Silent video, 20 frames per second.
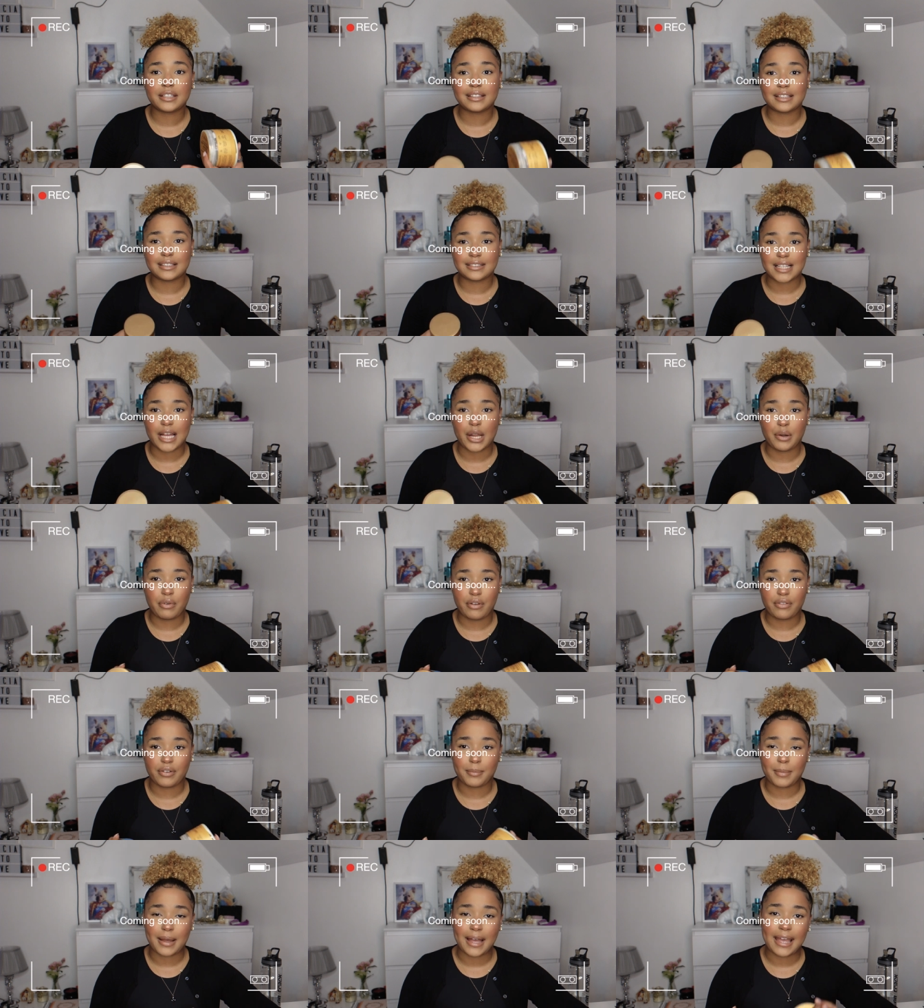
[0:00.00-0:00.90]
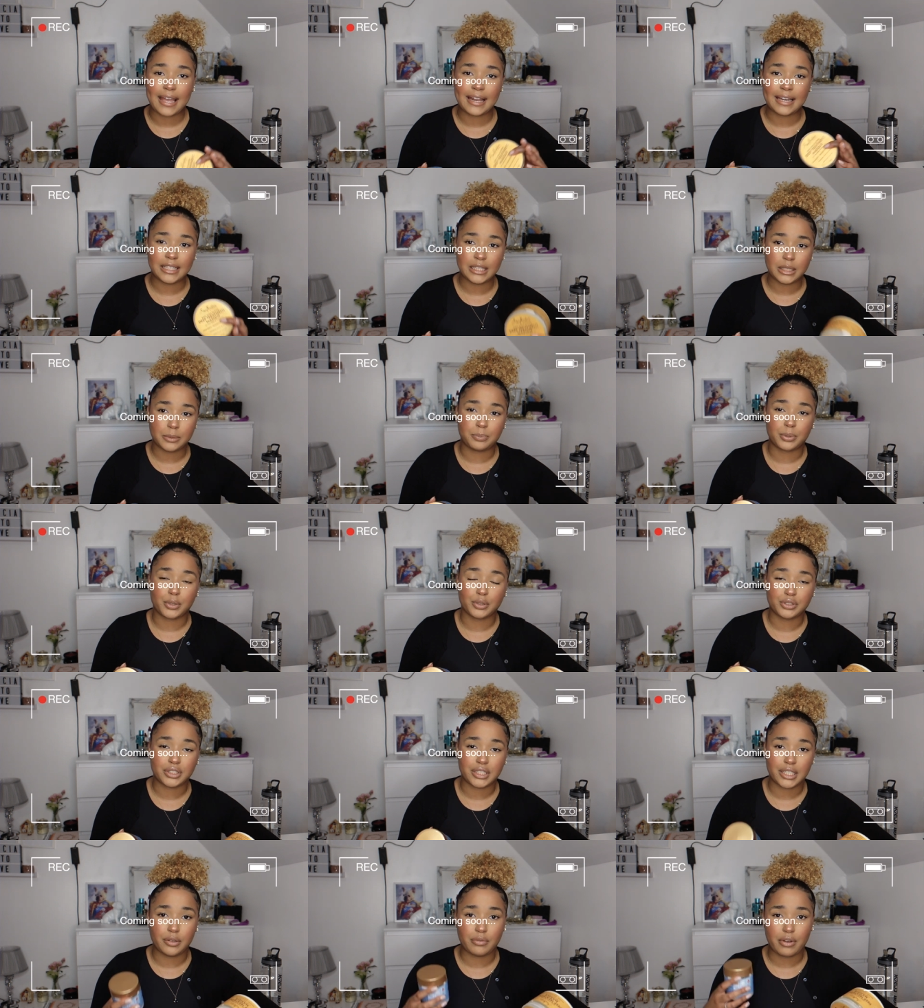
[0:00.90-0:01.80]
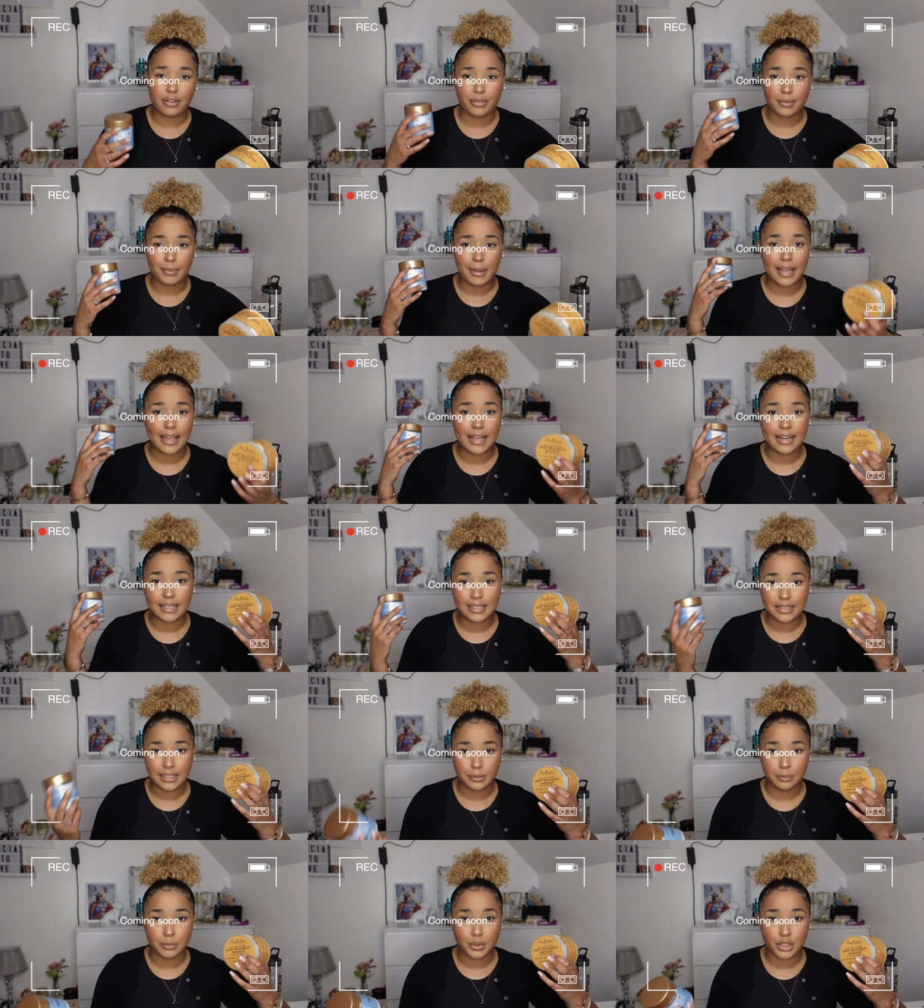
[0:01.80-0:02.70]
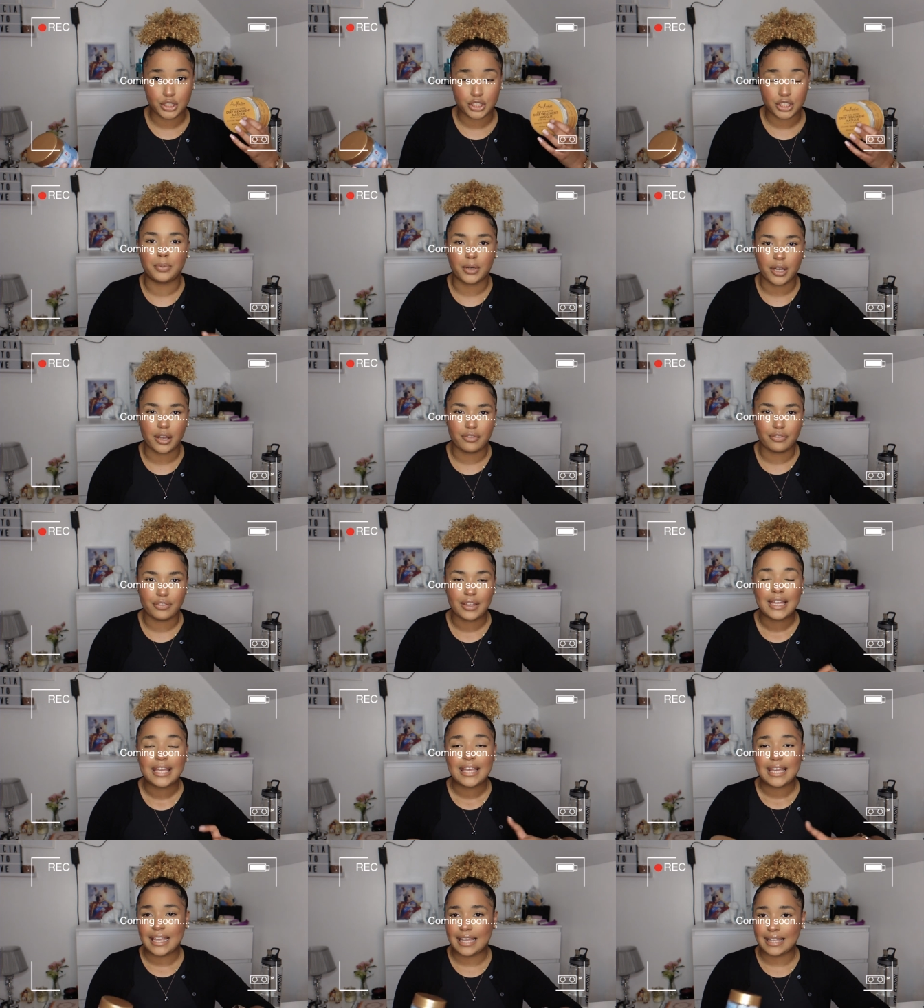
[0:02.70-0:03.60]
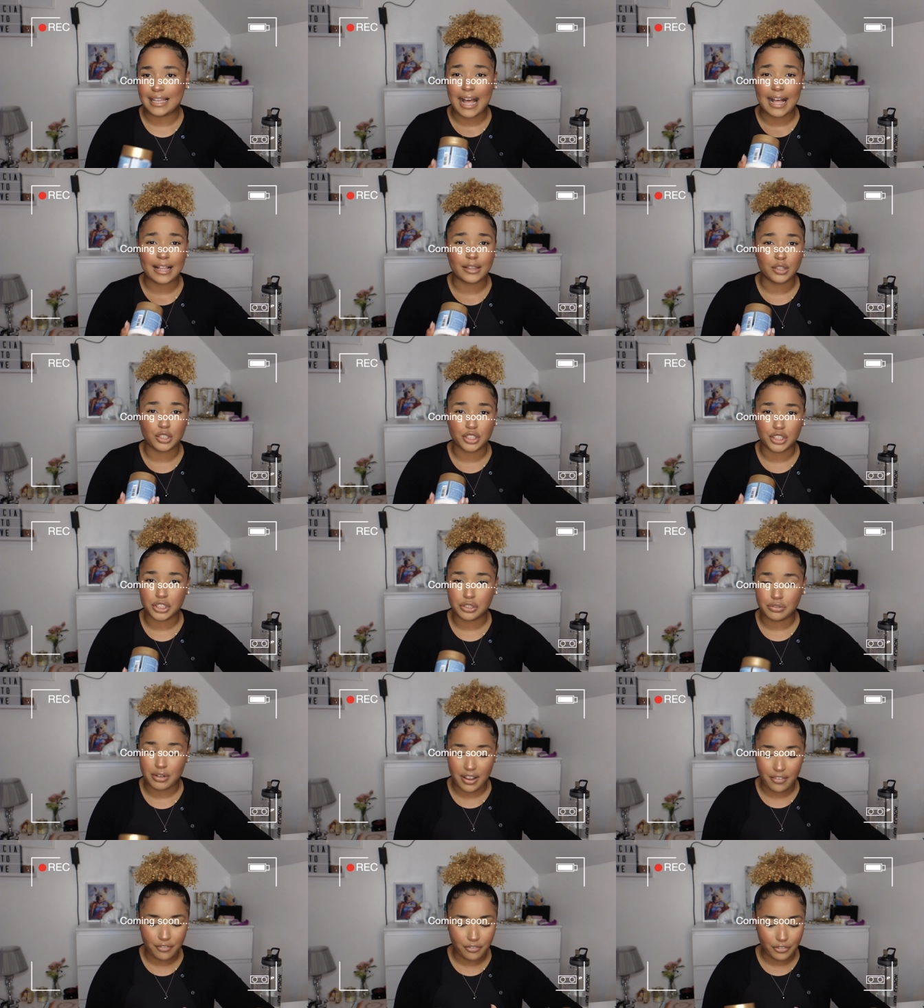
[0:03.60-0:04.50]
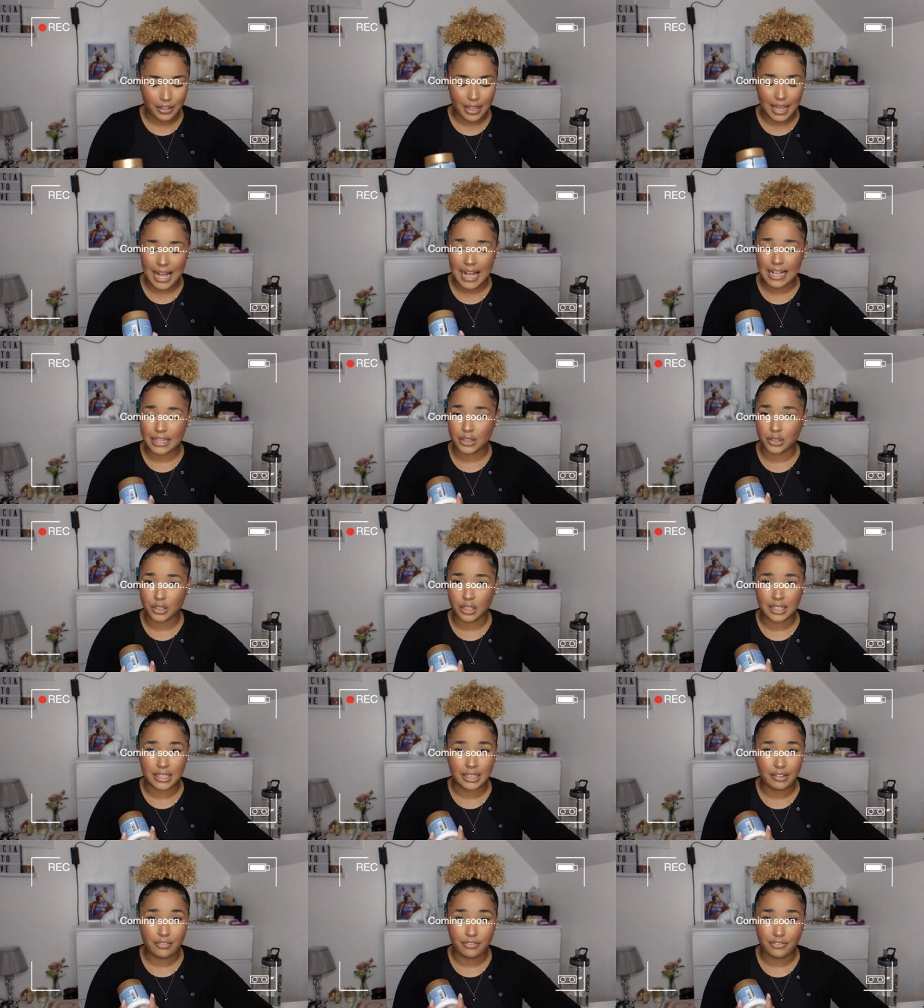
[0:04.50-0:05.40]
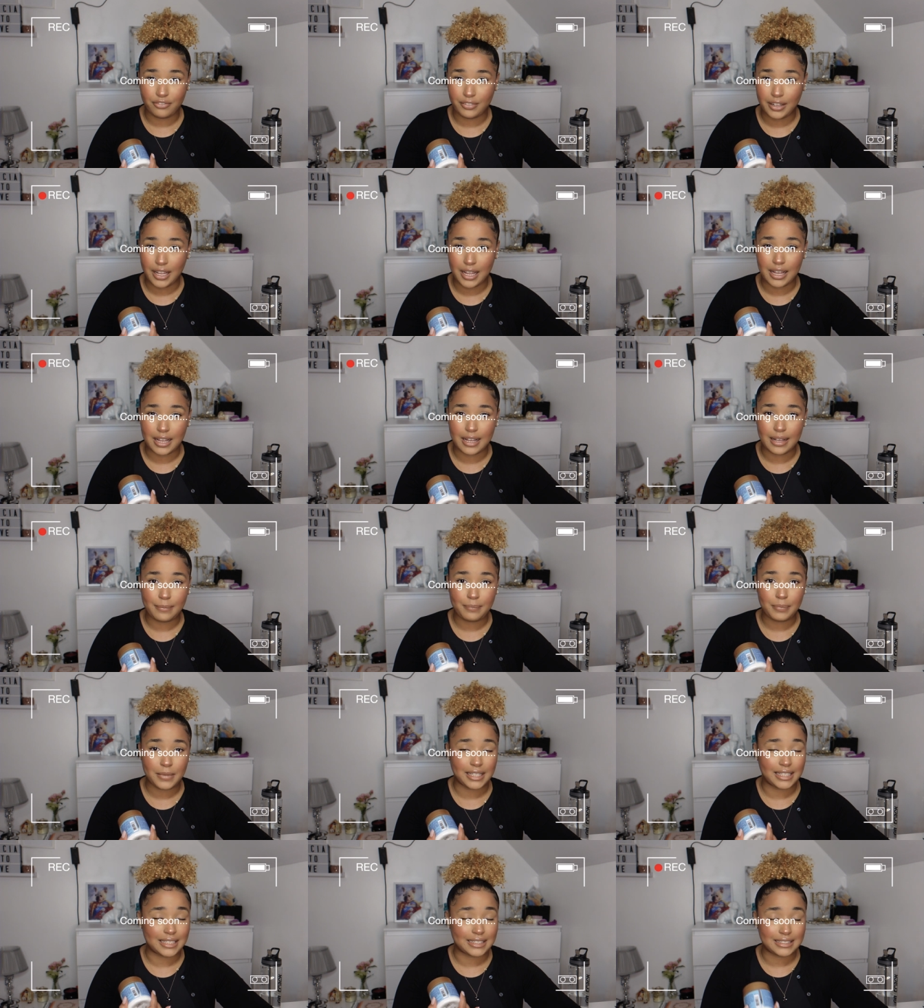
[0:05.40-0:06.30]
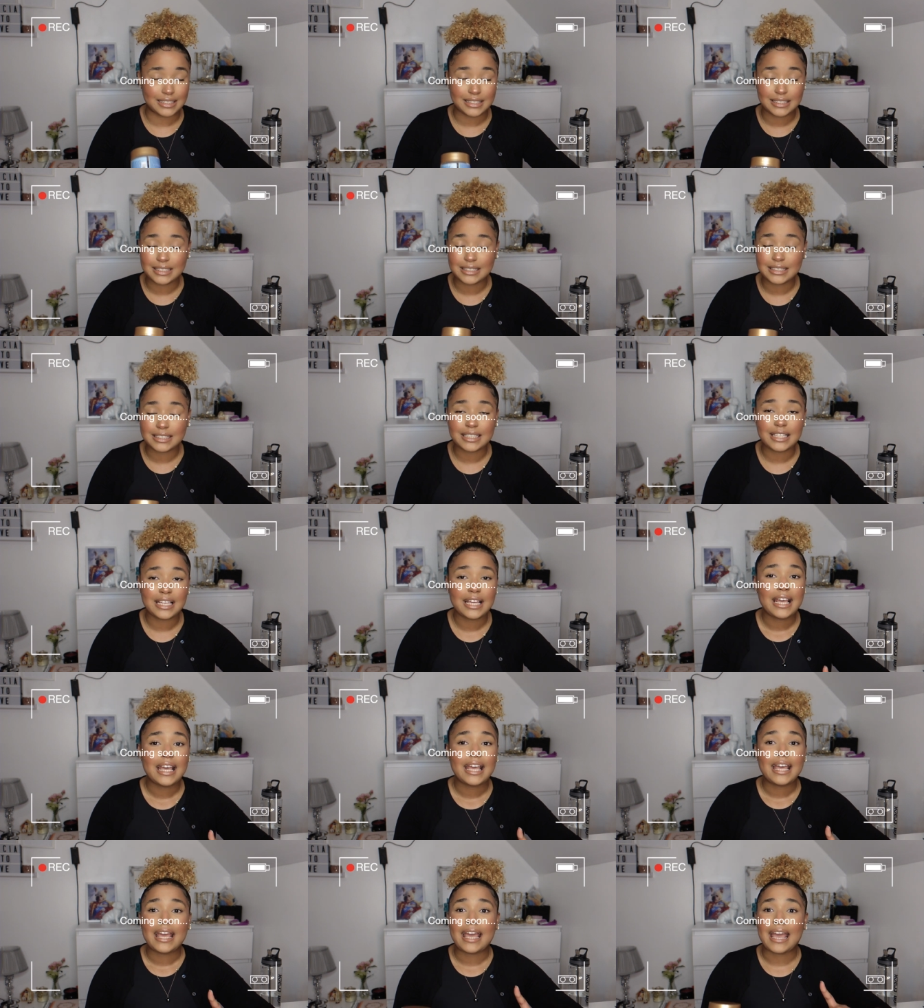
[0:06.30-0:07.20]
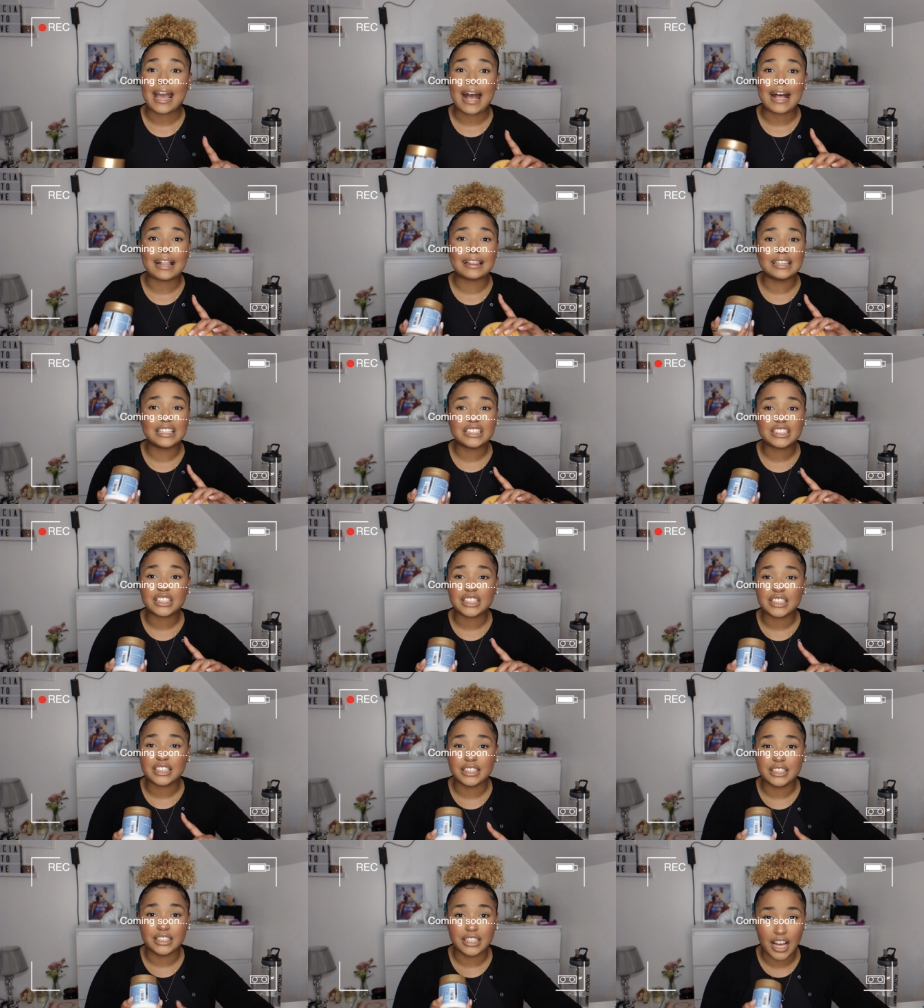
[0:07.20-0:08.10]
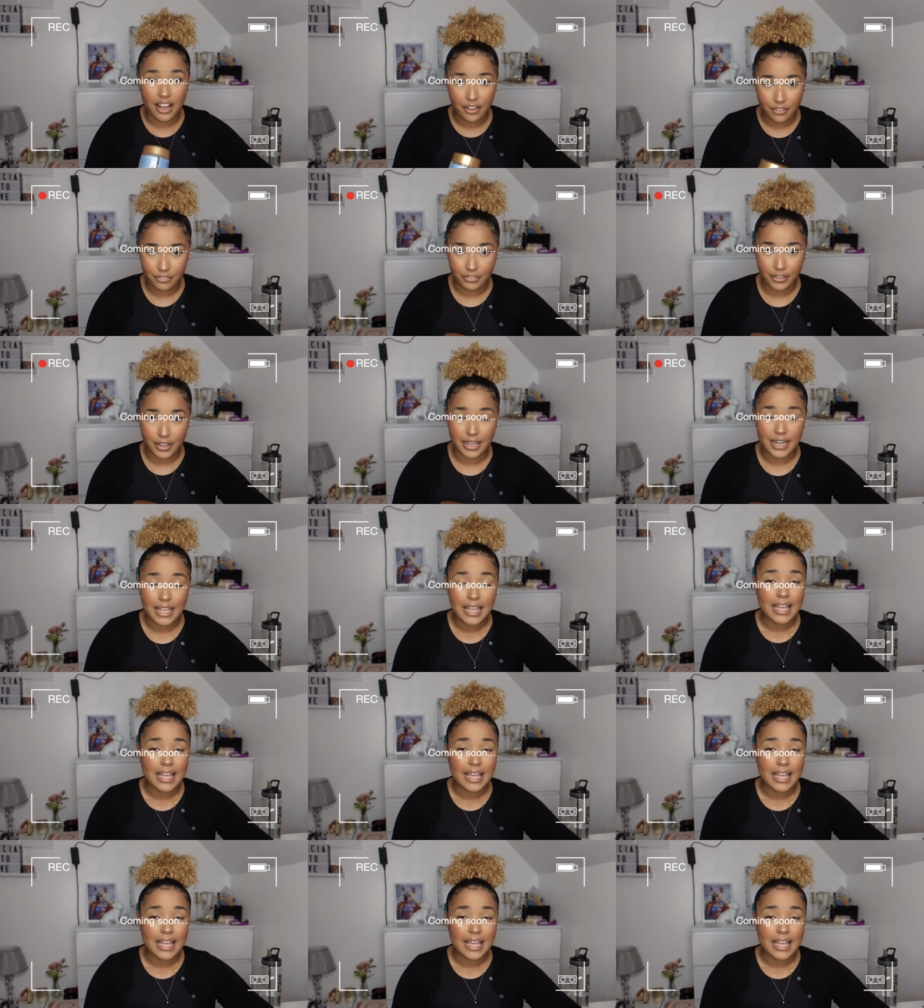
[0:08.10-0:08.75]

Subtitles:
Understand whether my hair needed protein, whether my hair needed moisture, both. It had no strength, it had no elasticity, it had literally nothing.